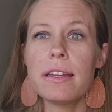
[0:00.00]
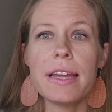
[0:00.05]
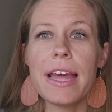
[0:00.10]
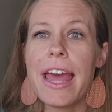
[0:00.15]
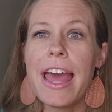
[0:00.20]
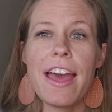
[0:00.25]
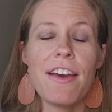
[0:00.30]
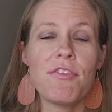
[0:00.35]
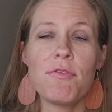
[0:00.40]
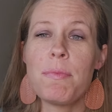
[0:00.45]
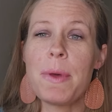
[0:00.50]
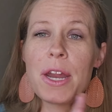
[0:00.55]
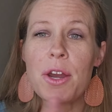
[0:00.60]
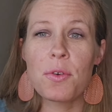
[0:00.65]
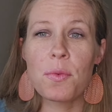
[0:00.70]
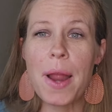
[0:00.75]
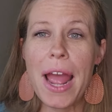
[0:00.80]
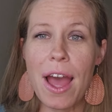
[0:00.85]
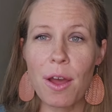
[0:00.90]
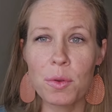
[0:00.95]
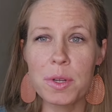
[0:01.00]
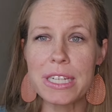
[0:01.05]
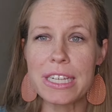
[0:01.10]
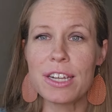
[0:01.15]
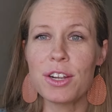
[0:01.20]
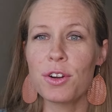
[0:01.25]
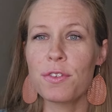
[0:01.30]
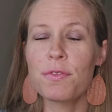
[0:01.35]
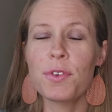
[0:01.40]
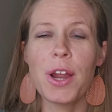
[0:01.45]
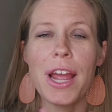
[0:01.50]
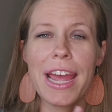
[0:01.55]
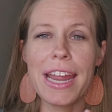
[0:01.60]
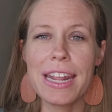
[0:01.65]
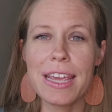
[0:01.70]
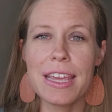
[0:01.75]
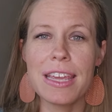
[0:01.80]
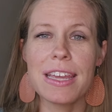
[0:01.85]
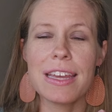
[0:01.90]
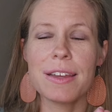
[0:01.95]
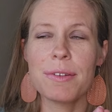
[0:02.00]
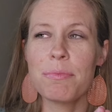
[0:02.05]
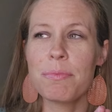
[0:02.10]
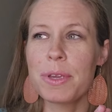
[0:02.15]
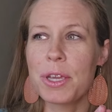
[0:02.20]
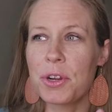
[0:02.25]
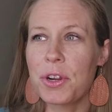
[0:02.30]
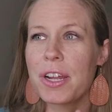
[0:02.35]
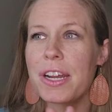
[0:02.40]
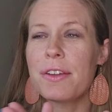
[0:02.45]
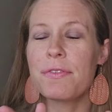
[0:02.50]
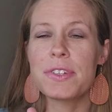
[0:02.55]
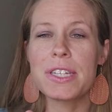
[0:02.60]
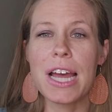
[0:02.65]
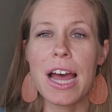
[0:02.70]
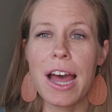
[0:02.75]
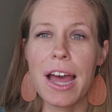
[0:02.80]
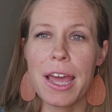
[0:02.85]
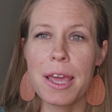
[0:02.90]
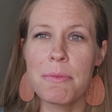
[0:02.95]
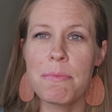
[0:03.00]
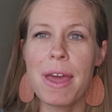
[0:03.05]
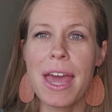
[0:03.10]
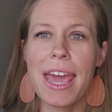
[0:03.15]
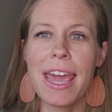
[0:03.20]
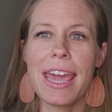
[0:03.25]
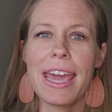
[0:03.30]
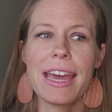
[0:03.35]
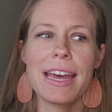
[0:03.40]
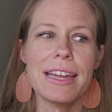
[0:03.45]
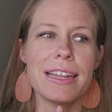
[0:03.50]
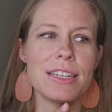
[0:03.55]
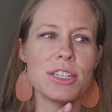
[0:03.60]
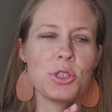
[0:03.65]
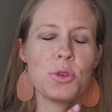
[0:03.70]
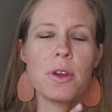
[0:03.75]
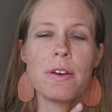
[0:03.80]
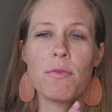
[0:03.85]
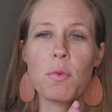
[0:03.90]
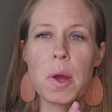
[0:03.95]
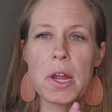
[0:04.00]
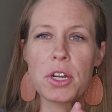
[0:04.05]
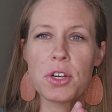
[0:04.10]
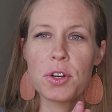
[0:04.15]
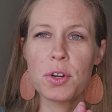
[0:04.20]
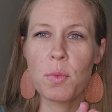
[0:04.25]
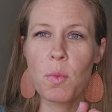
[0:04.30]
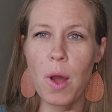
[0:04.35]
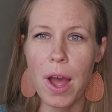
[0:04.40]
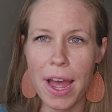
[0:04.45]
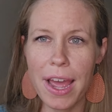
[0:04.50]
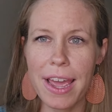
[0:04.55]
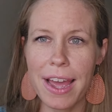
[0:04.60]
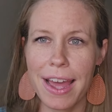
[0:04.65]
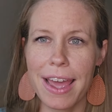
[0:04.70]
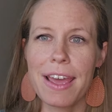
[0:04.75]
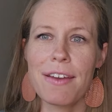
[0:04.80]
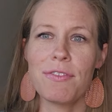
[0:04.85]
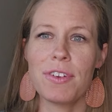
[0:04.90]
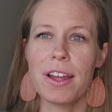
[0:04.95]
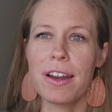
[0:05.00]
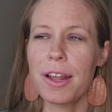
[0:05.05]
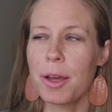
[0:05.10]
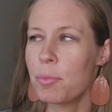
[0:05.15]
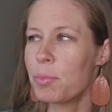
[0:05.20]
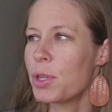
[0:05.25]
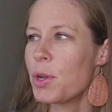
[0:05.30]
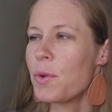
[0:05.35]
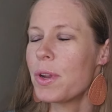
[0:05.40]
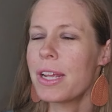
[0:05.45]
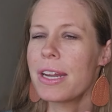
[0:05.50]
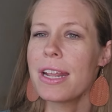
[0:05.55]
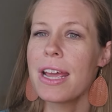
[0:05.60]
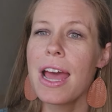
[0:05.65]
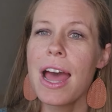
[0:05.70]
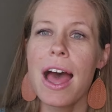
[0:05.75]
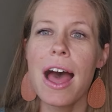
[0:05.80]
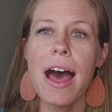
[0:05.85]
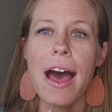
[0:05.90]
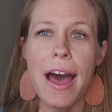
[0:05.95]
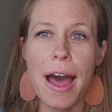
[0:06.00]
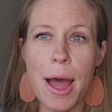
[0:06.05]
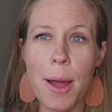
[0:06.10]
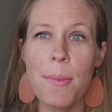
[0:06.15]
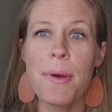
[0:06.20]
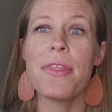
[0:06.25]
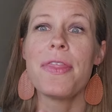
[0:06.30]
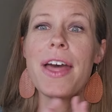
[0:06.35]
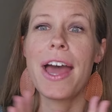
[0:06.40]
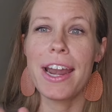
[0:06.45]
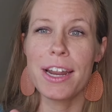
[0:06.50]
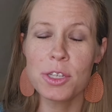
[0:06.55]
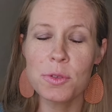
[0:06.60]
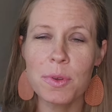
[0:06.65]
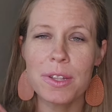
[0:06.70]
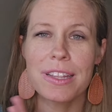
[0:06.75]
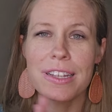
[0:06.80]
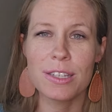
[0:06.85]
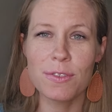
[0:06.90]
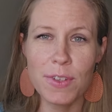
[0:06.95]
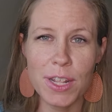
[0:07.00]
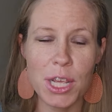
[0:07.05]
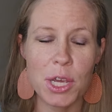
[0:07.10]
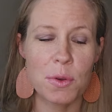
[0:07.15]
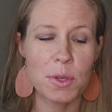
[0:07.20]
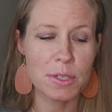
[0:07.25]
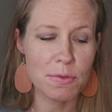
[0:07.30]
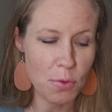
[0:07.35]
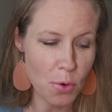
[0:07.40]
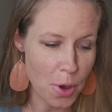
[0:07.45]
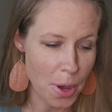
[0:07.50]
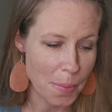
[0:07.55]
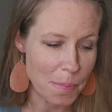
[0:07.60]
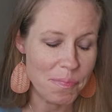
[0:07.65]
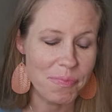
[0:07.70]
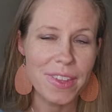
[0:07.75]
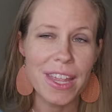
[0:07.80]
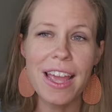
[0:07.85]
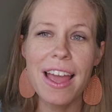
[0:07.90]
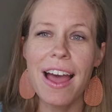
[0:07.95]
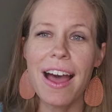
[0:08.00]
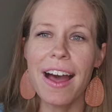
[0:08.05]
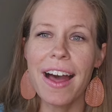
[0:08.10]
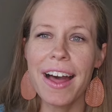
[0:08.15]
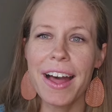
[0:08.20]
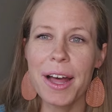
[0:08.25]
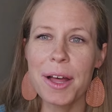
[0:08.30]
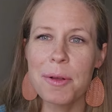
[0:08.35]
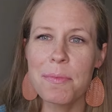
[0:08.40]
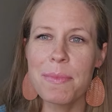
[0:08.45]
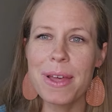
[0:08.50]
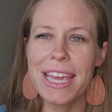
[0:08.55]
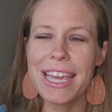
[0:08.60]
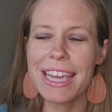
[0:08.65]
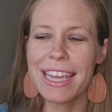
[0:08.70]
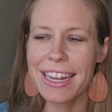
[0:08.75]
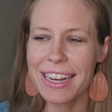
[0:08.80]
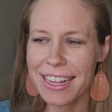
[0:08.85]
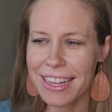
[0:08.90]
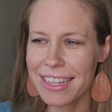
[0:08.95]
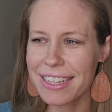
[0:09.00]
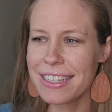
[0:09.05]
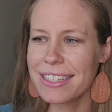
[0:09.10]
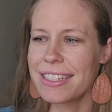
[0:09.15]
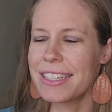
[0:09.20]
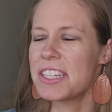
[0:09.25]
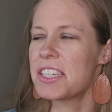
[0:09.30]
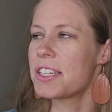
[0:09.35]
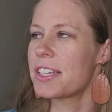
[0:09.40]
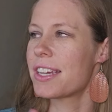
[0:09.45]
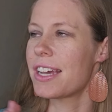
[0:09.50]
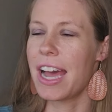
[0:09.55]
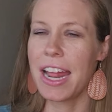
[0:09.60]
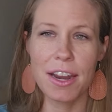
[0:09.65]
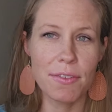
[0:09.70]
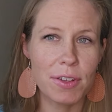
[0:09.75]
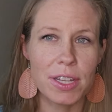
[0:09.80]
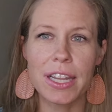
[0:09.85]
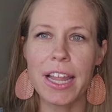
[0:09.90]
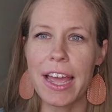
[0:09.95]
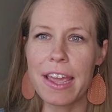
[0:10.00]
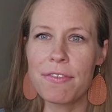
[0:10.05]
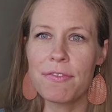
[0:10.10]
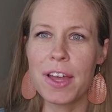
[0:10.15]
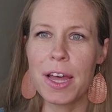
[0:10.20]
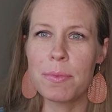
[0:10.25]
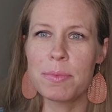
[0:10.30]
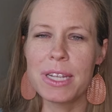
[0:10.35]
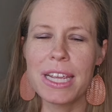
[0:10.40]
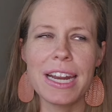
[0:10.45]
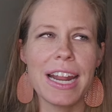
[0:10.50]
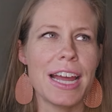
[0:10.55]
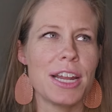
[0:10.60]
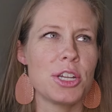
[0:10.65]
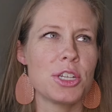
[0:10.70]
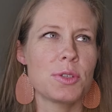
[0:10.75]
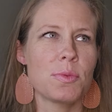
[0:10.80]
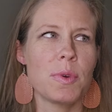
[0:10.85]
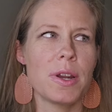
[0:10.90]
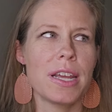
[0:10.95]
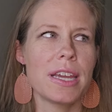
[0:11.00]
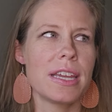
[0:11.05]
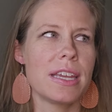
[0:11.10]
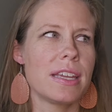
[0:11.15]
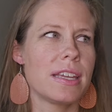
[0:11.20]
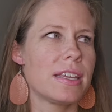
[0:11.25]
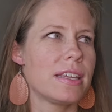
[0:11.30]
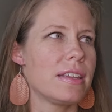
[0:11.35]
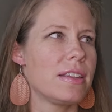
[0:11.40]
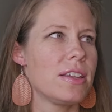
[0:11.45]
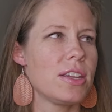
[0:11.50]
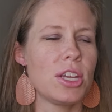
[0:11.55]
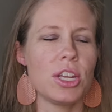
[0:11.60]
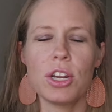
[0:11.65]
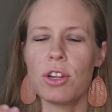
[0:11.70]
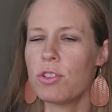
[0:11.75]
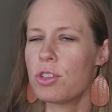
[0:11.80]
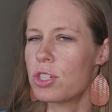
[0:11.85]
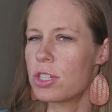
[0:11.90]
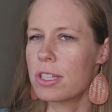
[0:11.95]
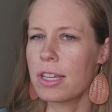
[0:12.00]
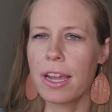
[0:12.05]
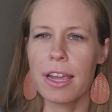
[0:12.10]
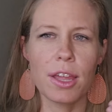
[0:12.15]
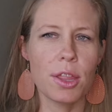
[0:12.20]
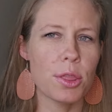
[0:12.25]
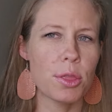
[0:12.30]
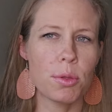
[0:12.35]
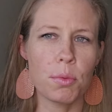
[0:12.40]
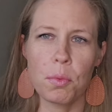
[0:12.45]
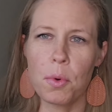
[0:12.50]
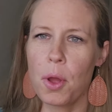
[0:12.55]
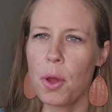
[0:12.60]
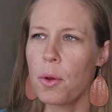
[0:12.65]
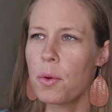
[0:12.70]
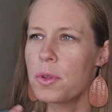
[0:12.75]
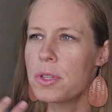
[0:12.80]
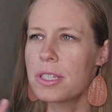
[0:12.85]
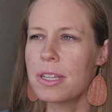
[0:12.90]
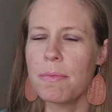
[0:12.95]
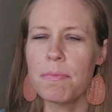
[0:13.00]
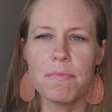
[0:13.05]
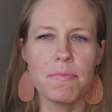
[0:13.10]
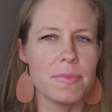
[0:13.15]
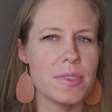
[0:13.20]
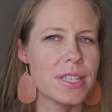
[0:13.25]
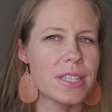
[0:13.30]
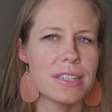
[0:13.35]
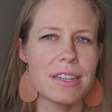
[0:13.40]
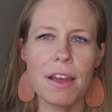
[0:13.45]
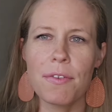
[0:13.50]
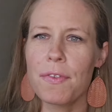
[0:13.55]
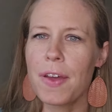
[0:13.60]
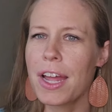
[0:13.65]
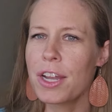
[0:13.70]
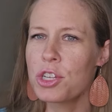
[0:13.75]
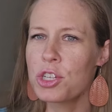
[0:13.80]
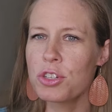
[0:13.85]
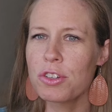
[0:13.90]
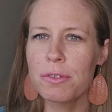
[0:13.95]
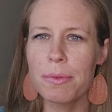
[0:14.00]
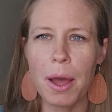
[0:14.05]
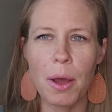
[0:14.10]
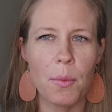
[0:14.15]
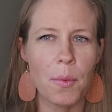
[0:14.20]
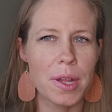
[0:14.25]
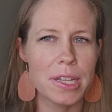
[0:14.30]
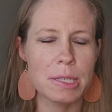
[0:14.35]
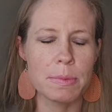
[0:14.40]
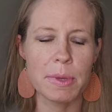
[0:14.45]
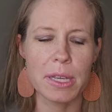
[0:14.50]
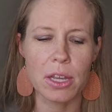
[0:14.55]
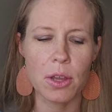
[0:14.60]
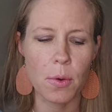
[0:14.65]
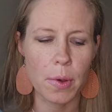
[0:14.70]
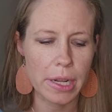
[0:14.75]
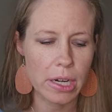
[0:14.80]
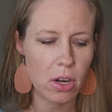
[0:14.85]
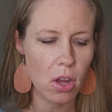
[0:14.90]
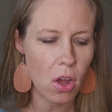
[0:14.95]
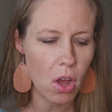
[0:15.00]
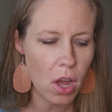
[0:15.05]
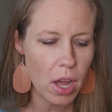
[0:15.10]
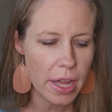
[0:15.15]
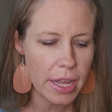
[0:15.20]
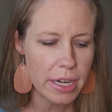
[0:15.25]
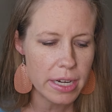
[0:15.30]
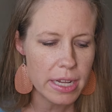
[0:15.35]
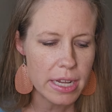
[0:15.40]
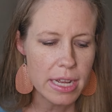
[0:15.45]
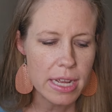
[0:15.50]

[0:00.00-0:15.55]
have been around here for any period of time and you have wondered why I have not uploaded, um, that is what this video is for. Um, it is kind of a life update. I just want to you know, just like throw some stuff at you about what's been going on,